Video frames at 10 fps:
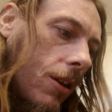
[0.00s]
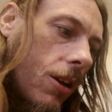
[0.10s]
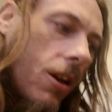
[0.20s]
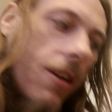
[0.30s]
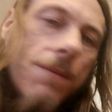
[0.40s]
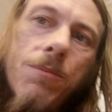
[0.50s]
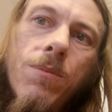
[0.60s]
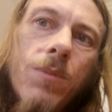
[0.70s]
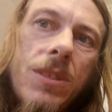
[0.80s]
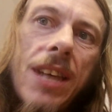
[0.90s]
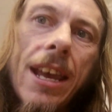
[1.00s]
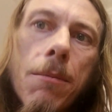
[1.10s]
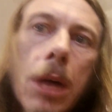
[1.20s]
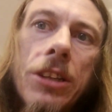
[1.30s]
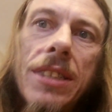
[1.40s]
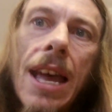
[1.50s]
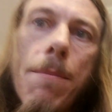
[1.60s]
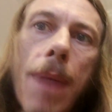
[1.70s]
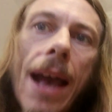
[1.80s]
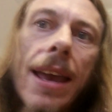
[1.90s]
I've taken most of
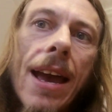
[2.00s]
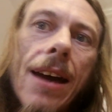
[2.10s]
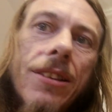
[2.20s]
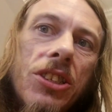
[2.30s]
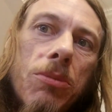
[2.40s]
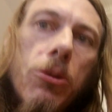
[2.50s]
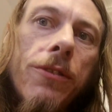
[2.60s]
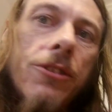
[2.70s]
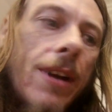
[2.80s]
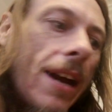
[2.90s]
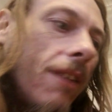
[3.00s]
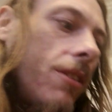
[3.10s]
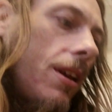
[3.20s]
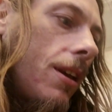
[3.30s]
that back out and smoothed her out,